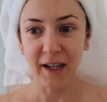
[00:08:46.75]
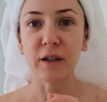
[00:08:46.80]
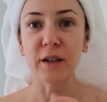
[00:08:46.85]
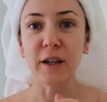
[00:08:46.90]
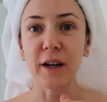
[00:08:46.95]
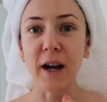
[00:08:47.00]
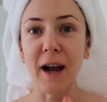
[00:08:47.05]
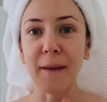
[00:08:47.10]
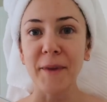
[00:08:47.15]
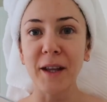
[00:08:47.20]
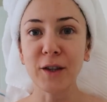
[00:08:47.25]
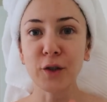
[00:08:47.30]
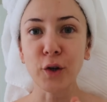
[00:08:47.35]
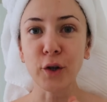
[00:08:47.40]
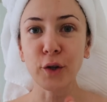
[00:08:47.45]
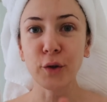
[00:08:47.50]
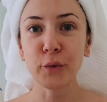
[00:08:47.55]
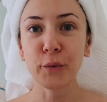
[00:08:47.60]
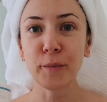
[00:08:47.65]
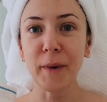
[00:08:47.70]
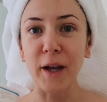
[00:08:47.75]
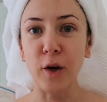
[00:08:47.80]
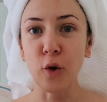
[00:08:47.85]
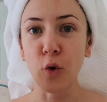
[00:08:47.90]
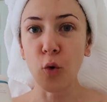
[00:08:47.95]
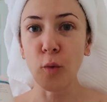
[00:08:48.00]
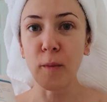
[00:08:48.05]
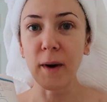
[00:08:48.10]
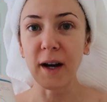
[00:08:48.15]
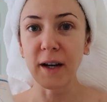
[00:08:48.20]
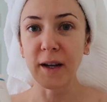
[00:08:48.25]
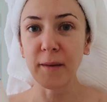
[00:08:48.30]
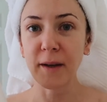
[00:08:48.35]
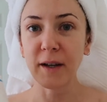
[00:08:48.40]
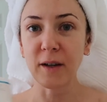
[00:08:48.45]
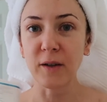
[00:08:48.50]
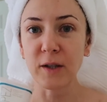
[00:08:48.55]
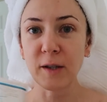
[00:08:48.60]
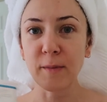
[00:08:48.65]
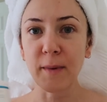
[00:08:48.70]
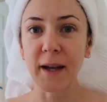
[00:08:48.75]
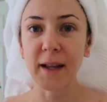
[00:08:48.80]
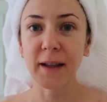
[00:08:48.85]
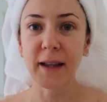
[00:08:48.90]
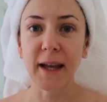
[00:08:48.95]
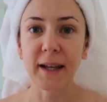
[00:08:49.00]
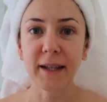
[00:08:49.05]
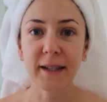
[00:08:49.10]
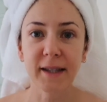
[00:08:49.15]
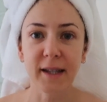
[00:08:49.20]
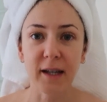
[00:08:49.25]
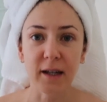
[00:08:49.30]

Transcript: I'm not gonna do my whole body because my legs